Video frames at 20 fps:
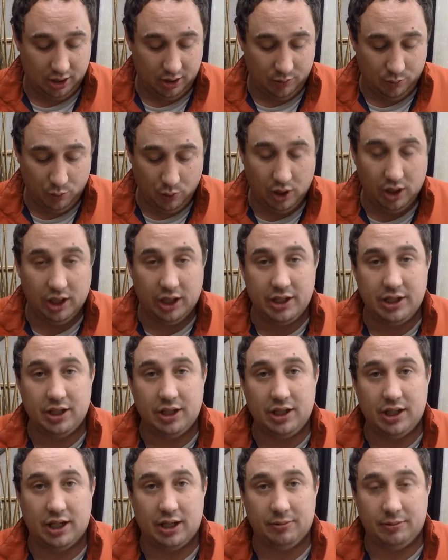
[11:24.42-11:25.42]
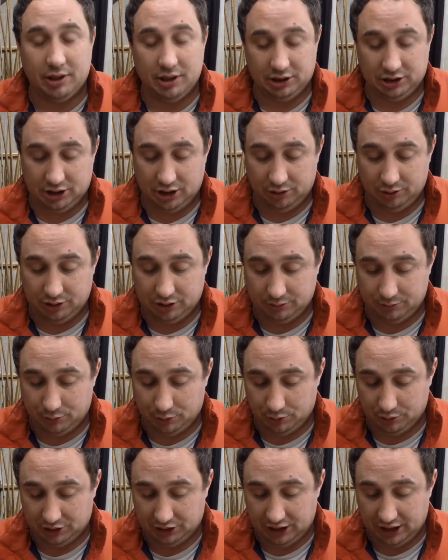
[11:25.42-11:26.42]
while I do that, I'm going to sow some
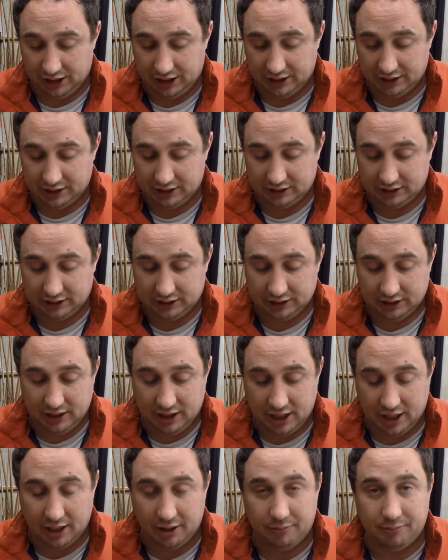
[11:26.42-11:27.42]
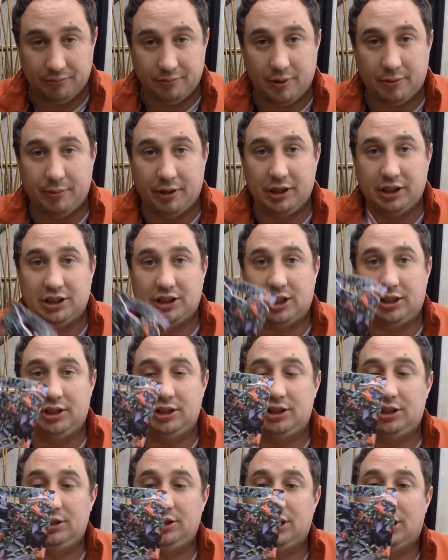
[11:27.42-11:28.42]
more seeds. I'm only sowing
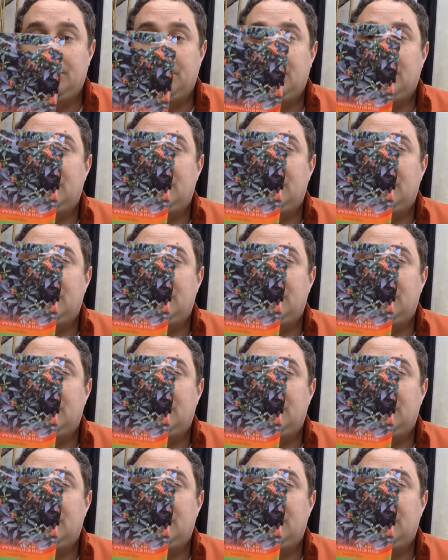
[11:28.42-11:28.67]
2 types